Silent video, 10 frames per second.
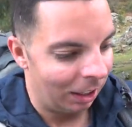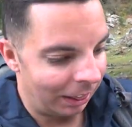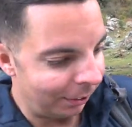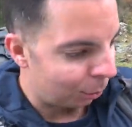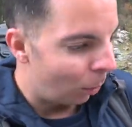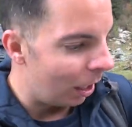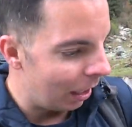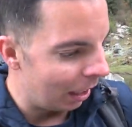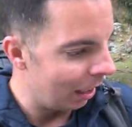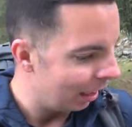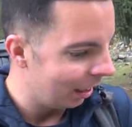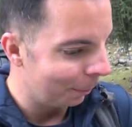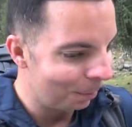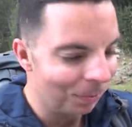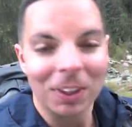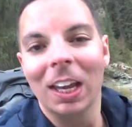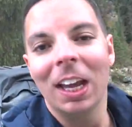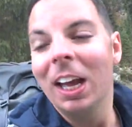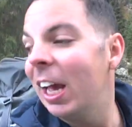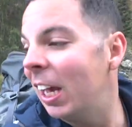This one
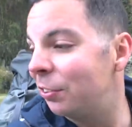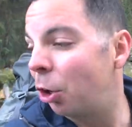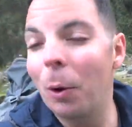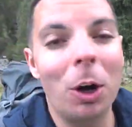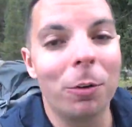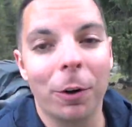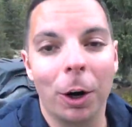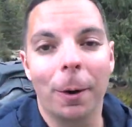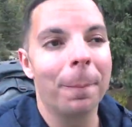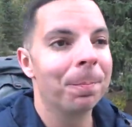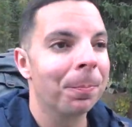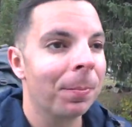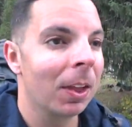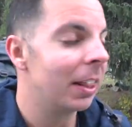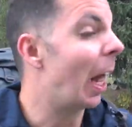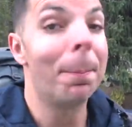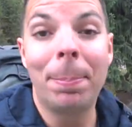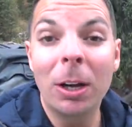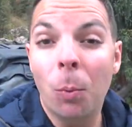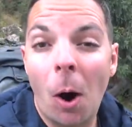is going over that
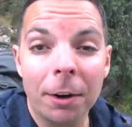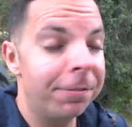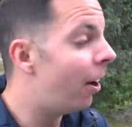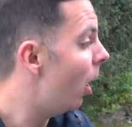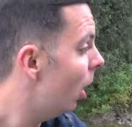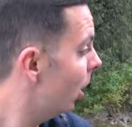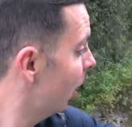big waterfall